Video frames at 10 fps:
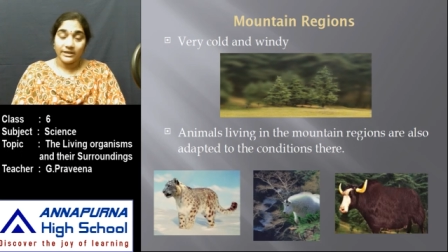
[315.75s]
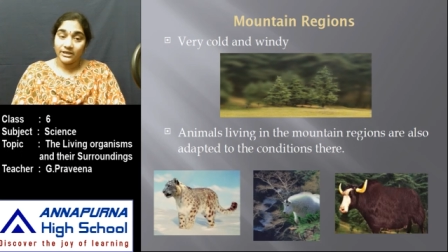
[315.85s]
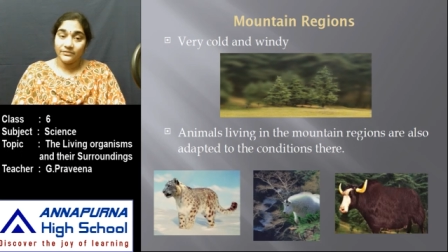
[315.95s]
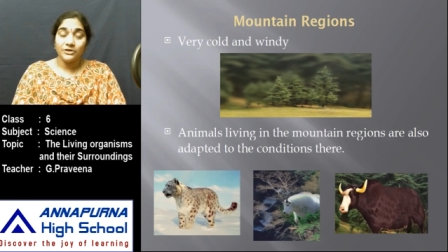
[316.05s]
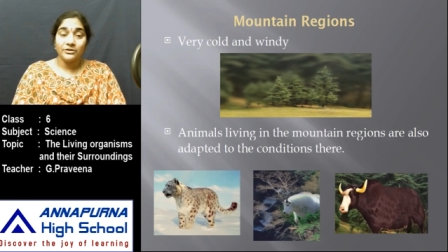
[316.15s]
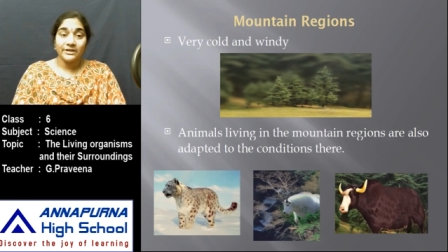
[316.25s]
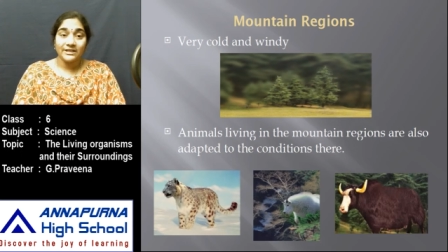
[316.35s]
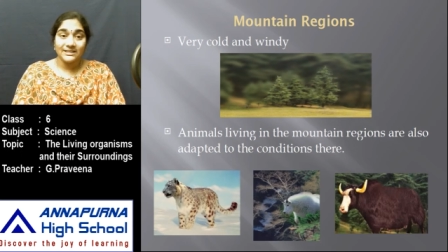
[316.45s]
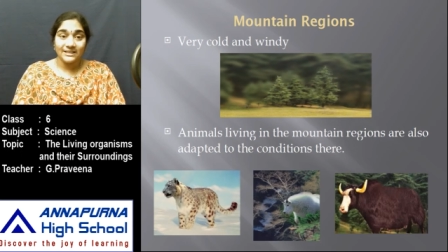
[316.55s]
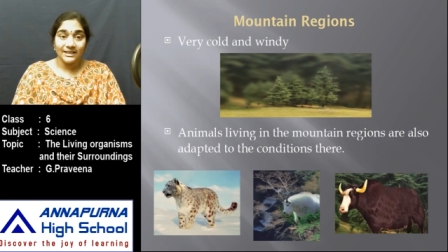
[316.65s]
even you
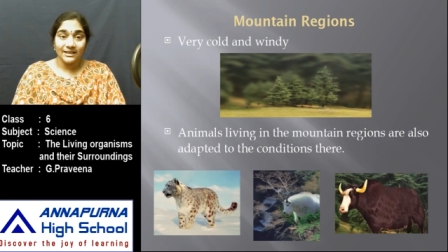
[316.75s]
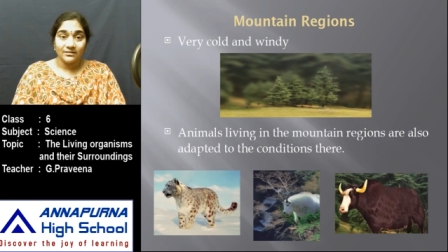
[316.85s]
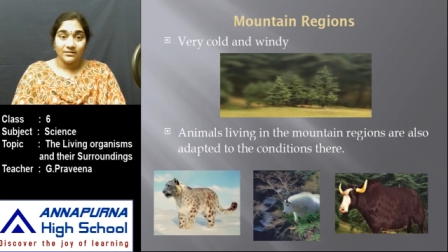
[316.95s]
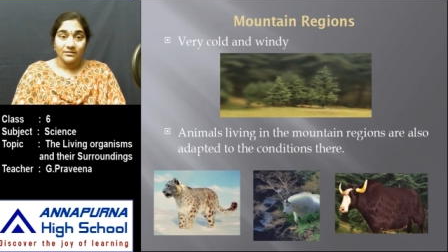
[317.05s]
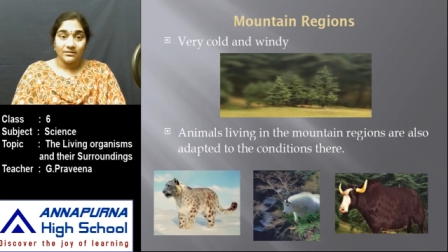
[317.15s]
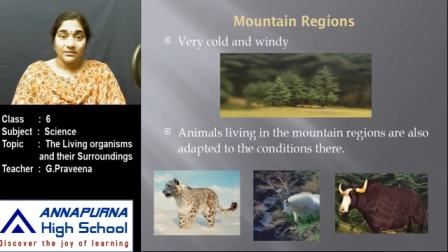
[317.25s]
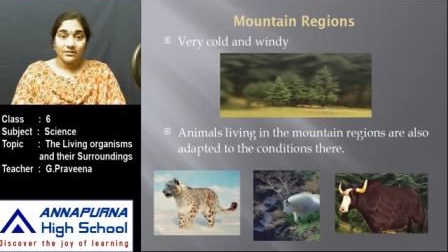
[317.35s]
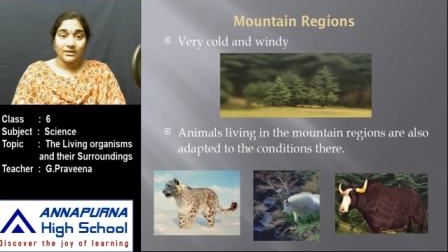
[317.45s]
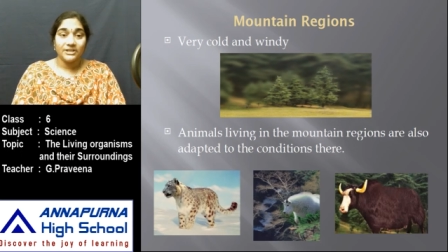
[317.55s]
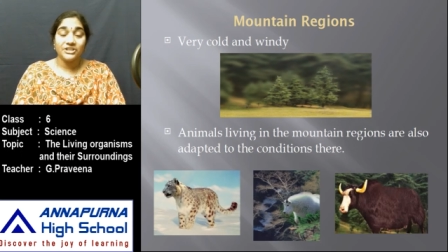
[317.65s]
can see
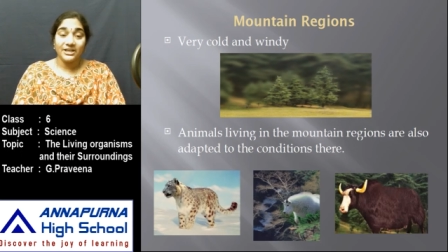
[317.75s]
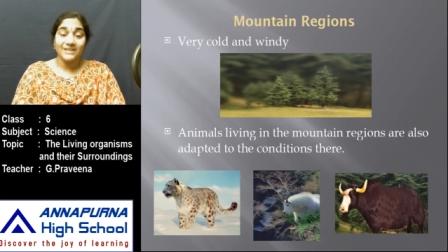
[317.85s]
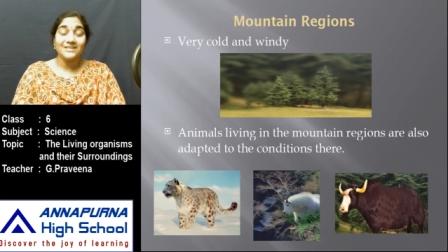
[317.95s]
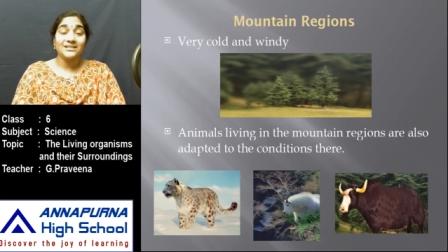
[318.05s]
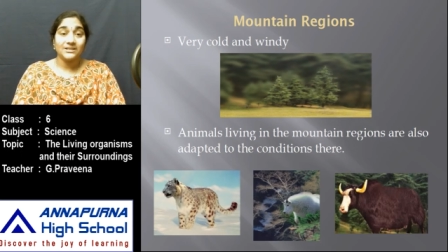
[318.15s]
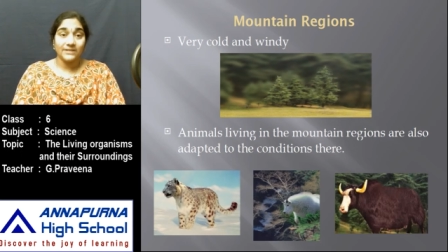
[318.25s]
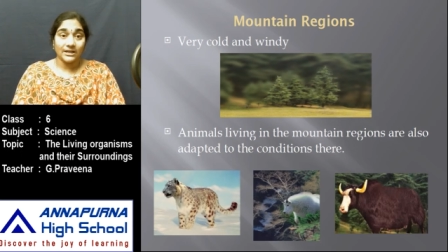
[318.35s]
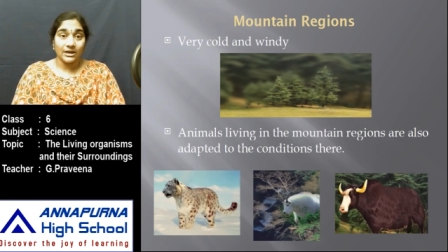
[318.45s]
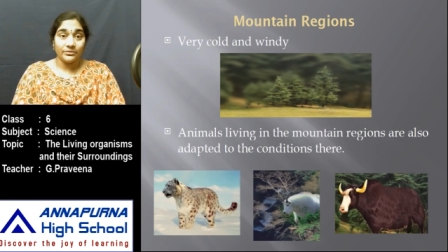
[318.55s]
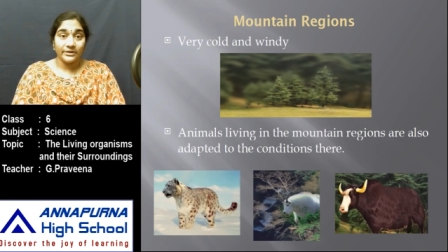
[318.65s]
a change in the
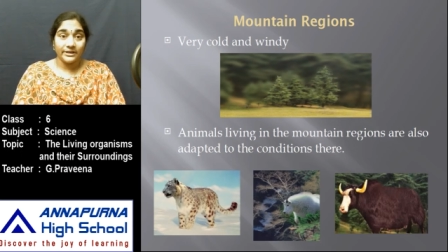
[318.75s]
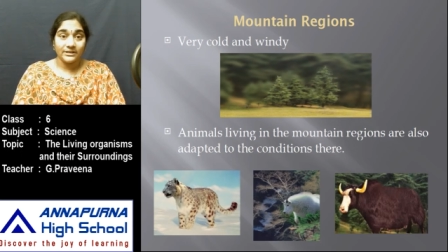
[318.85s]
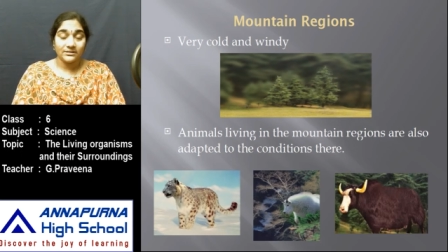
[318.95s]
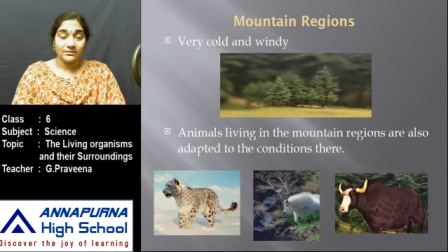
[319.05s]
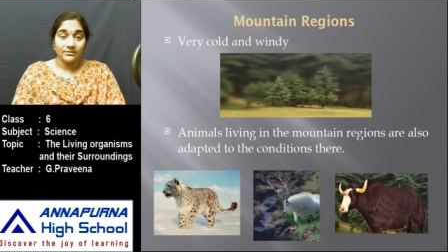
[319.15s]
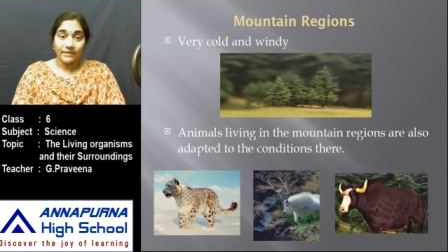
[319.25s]
surroundings